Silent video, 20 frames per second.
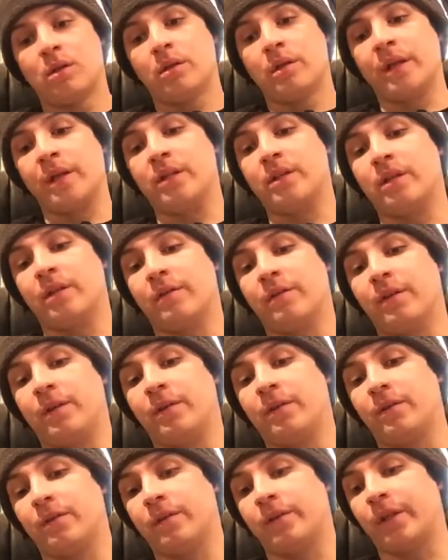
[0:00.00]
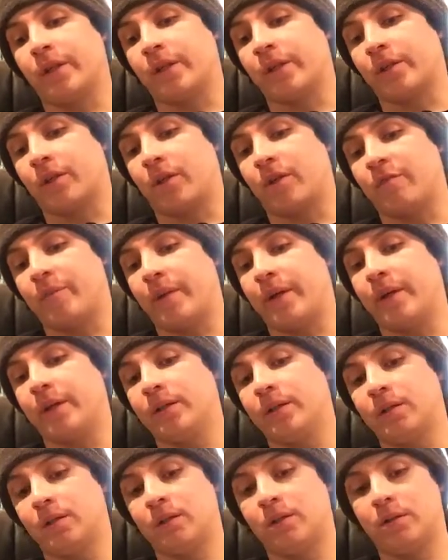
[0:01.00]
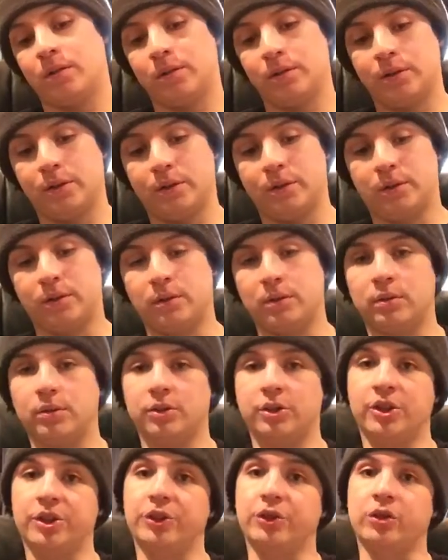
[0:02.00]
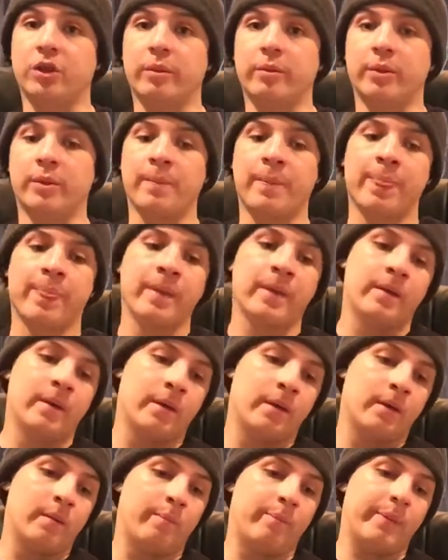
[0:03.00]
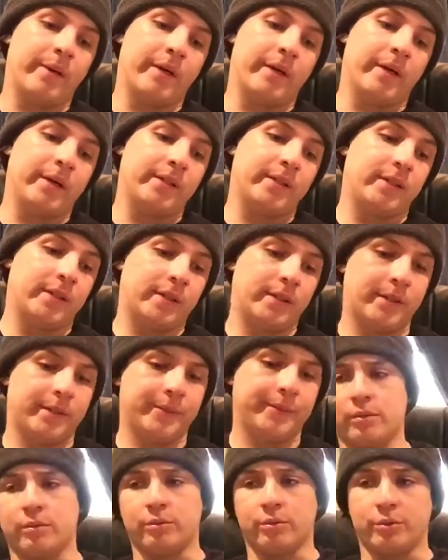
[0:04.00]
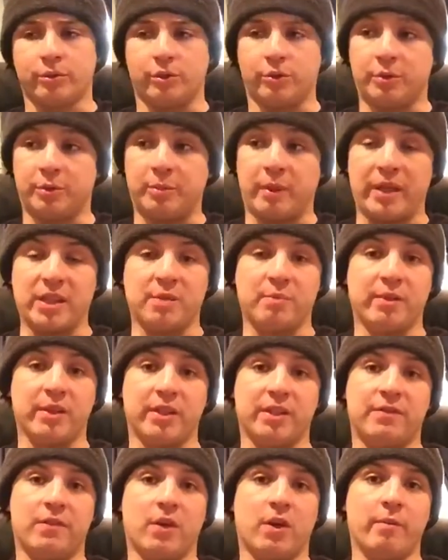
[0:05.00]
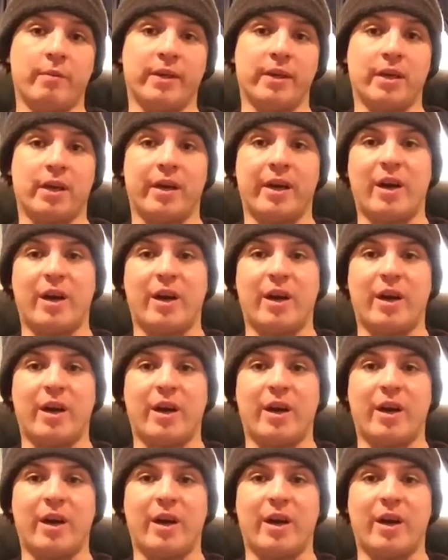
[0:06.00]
Thanks, Stephanie, for taking her off my hands. She's trouble. But responsibilities follow me now.